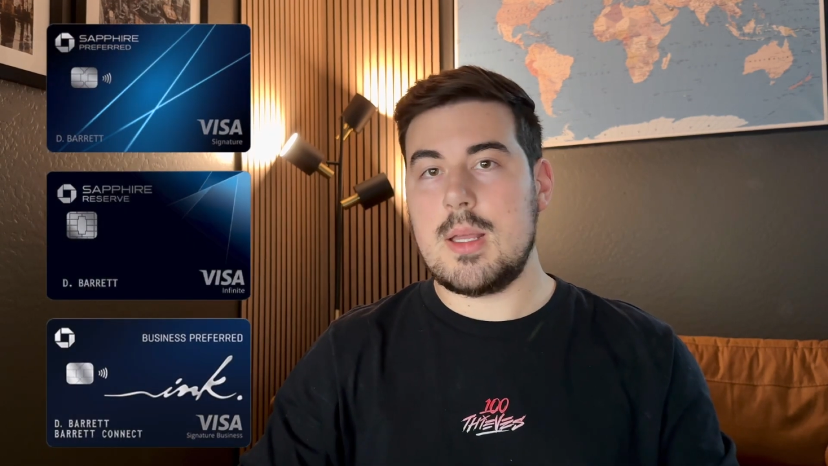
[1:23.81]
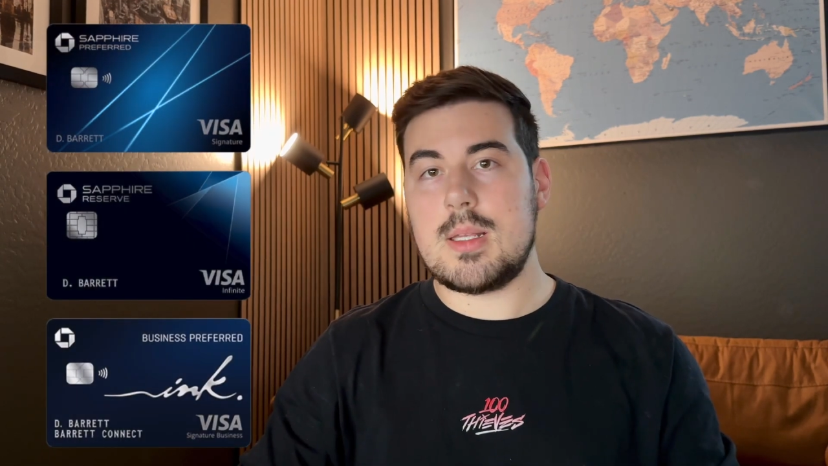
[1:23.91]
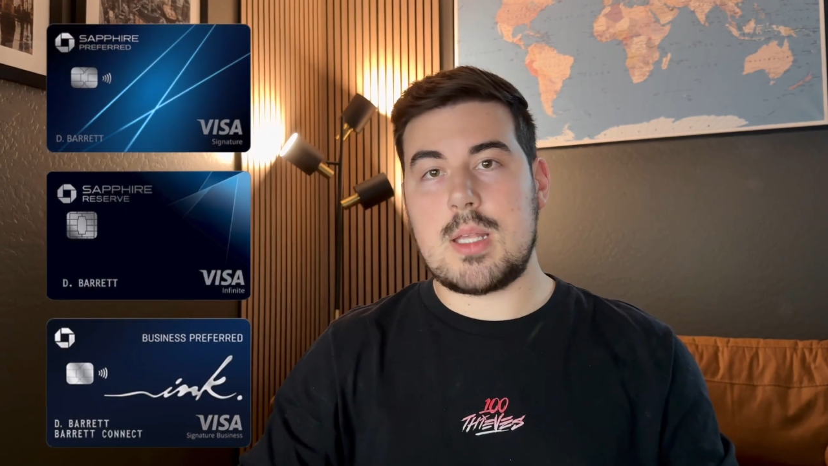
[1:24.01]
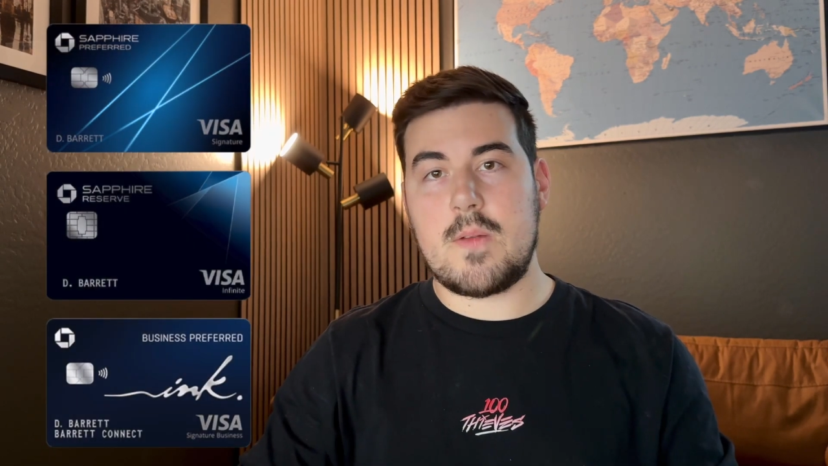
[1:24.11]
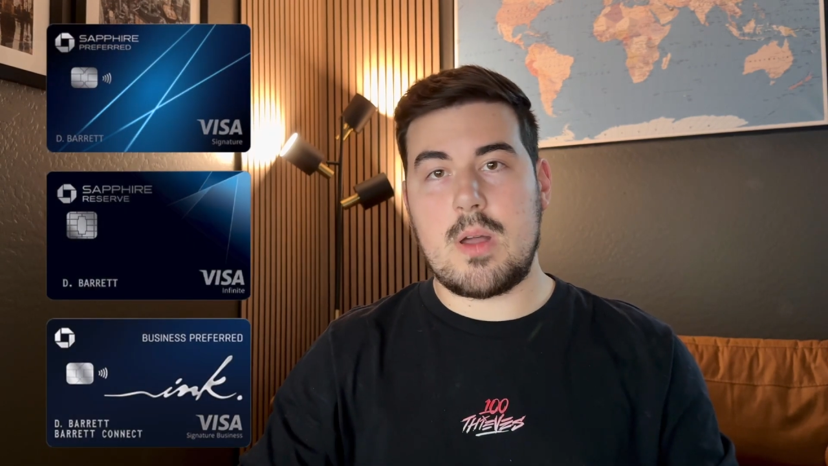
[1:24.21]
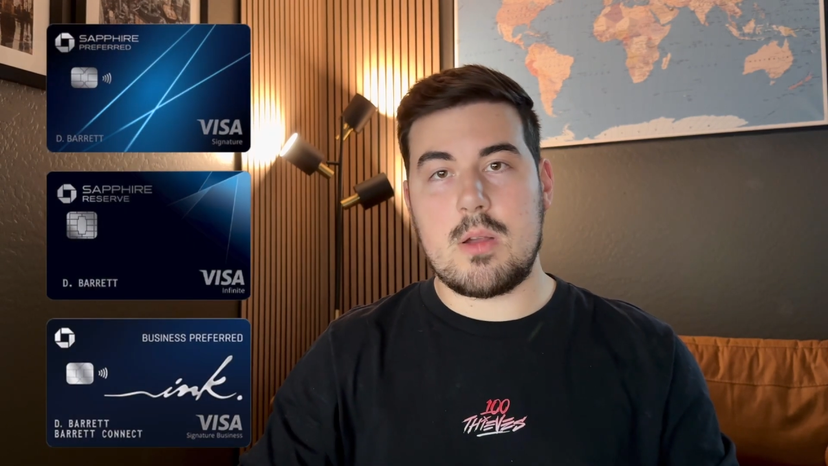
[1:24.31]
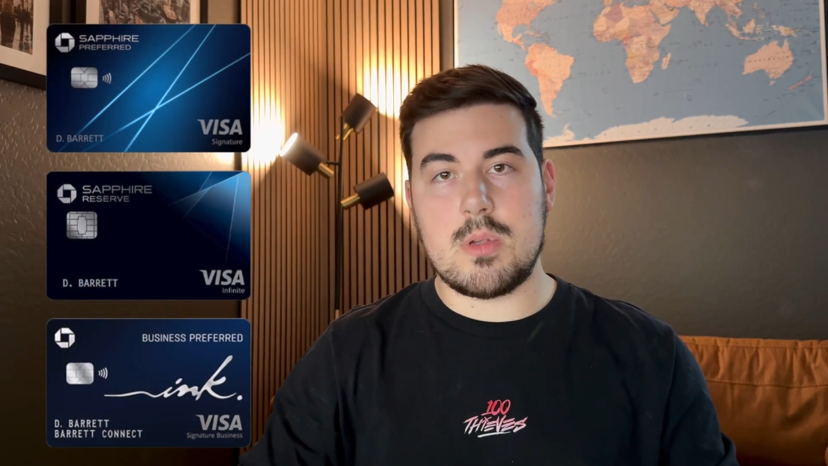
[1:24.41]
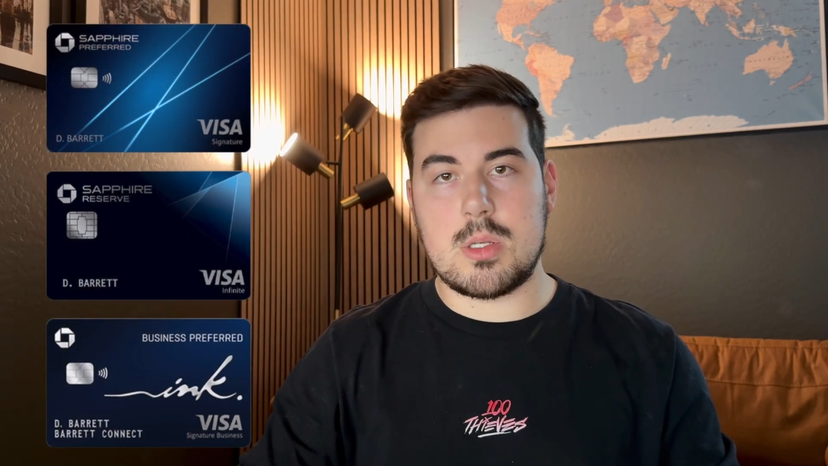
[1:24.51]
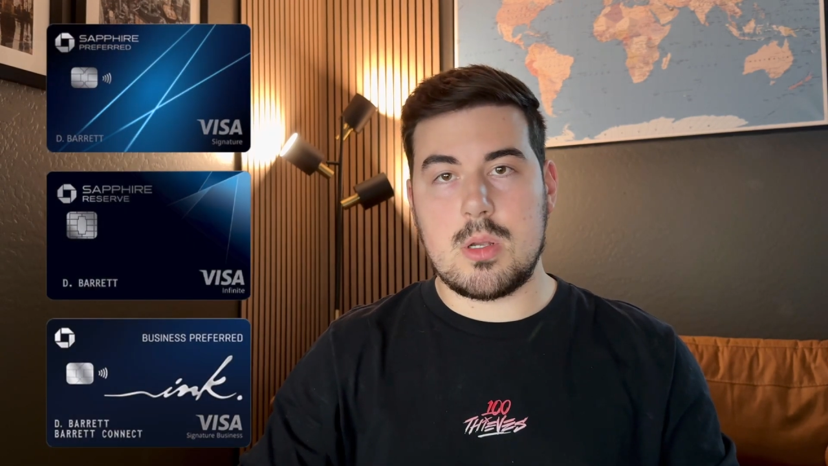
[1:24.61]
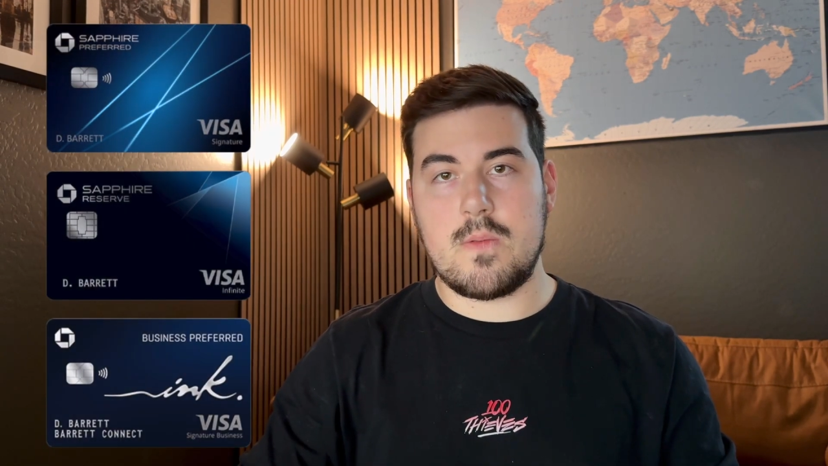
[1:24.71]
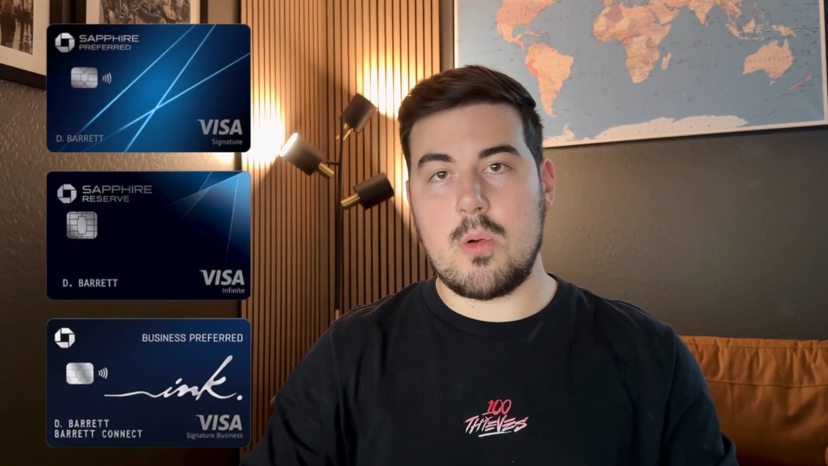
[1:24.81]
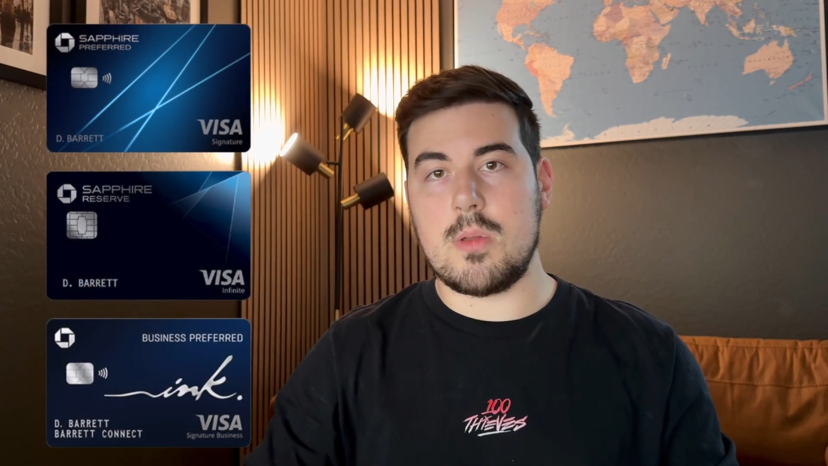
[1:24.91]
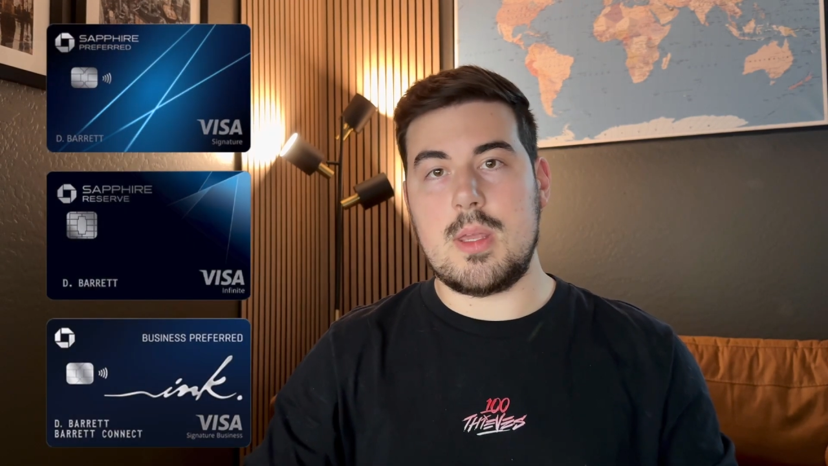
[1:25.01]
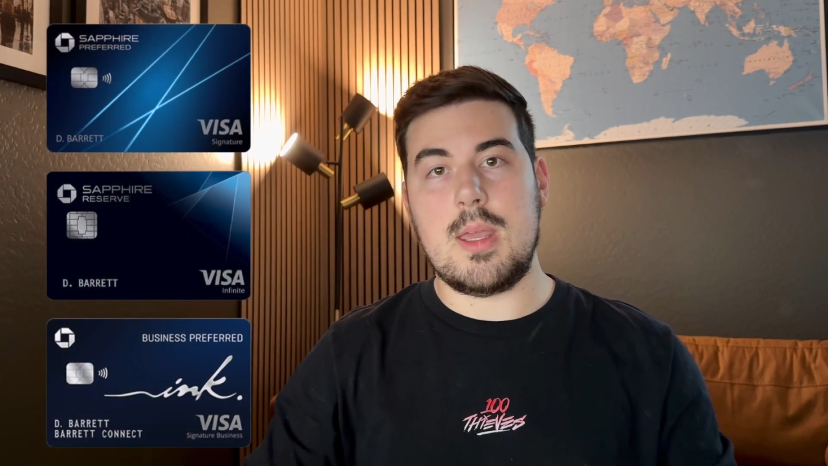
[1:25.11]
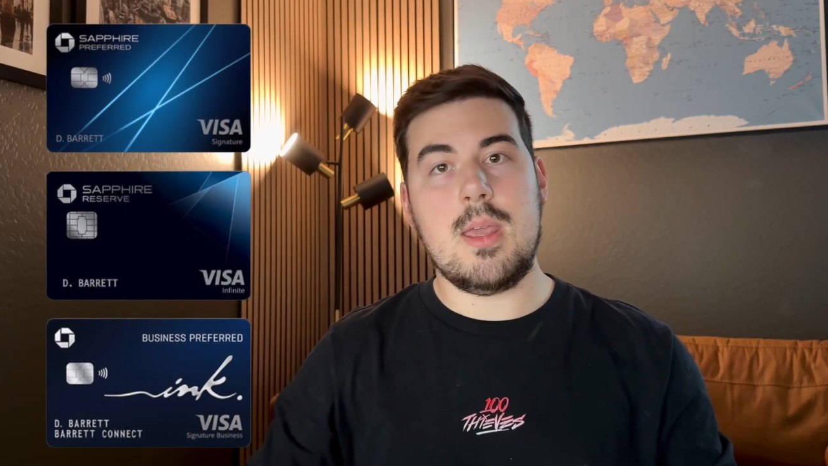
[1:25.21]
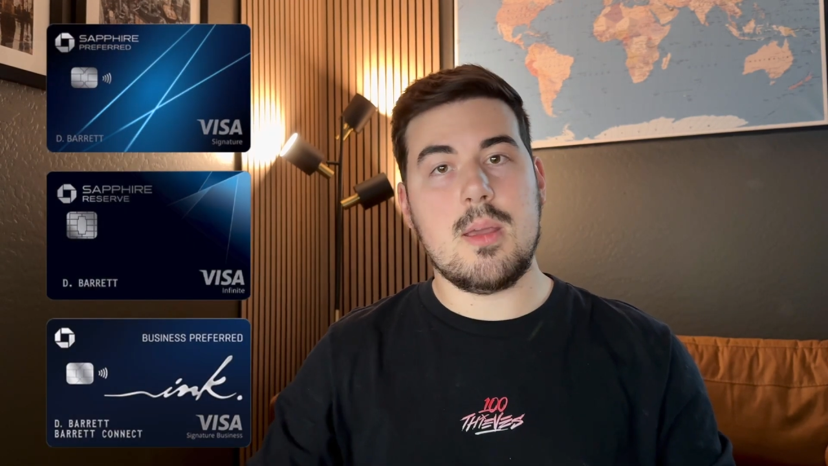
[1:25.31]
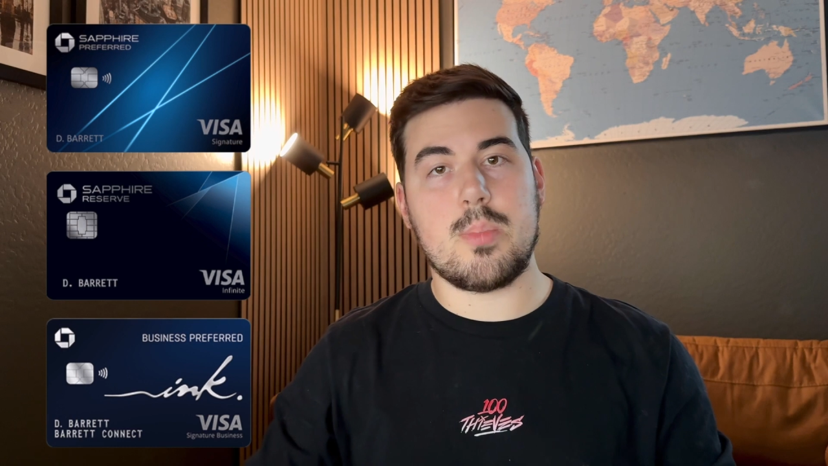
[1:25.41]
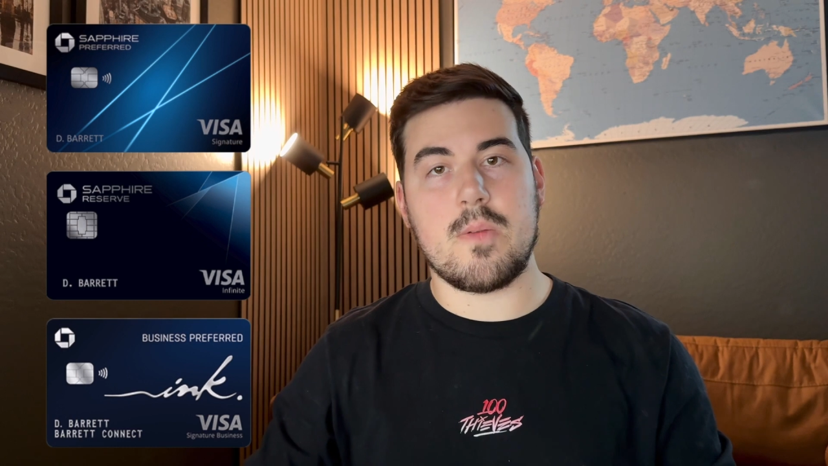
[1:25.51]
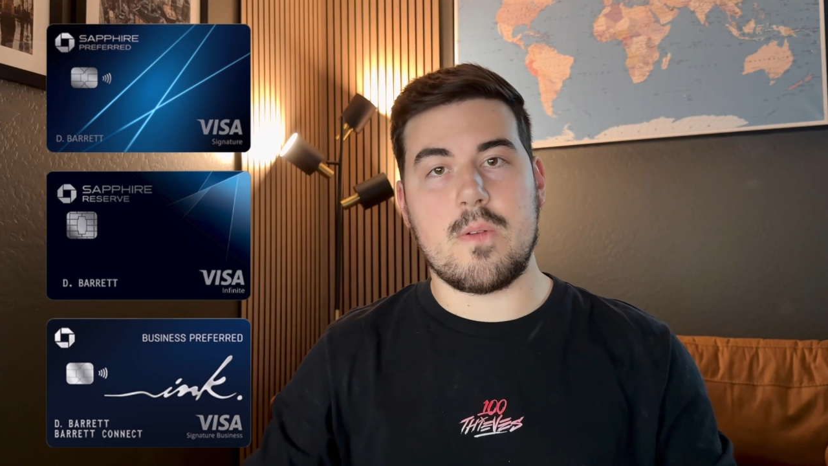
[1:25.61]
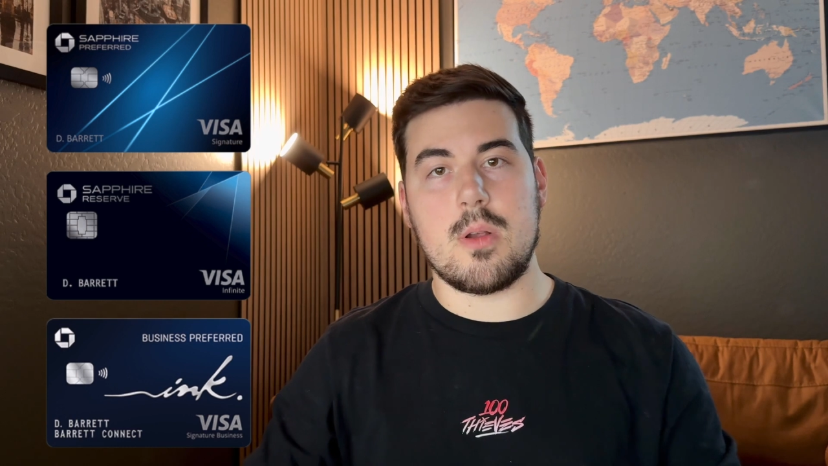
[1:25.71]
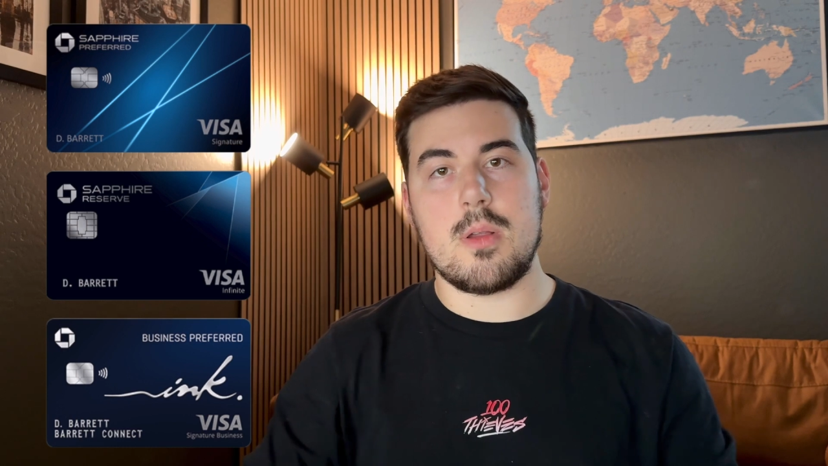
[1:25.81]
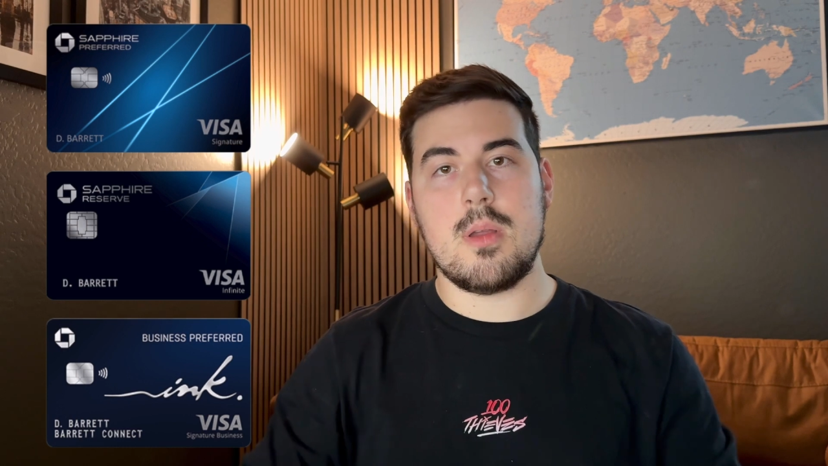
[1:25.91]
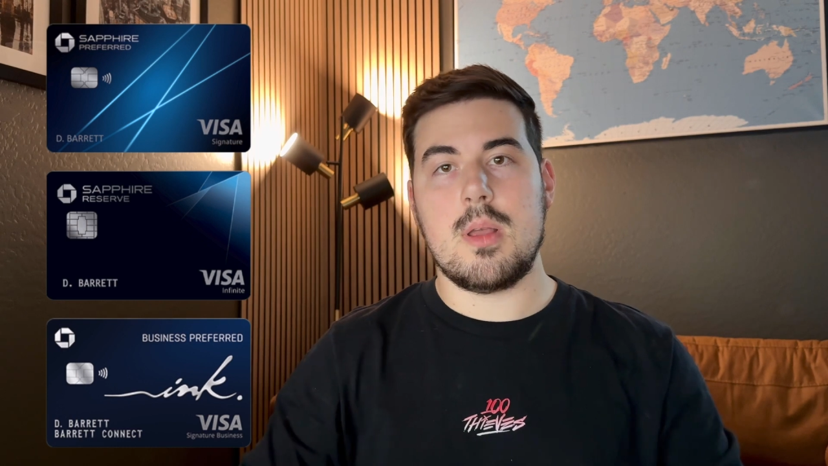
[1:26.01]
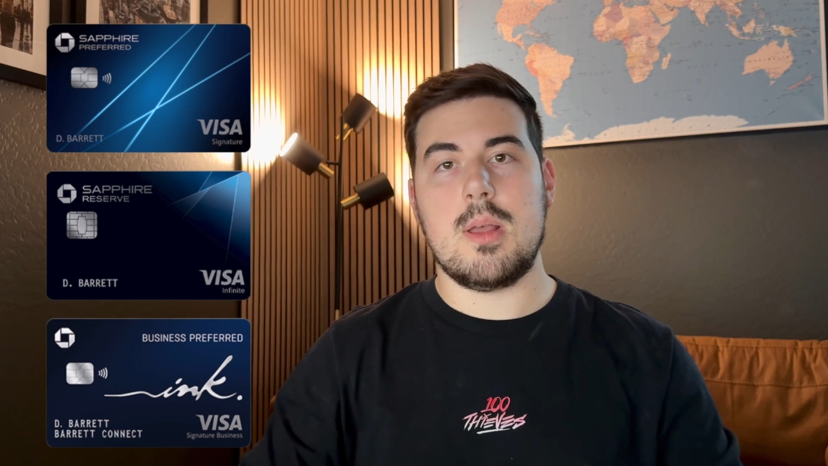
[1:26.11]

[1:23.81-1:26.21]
Sapphire Reserve, or the Ink Preferred,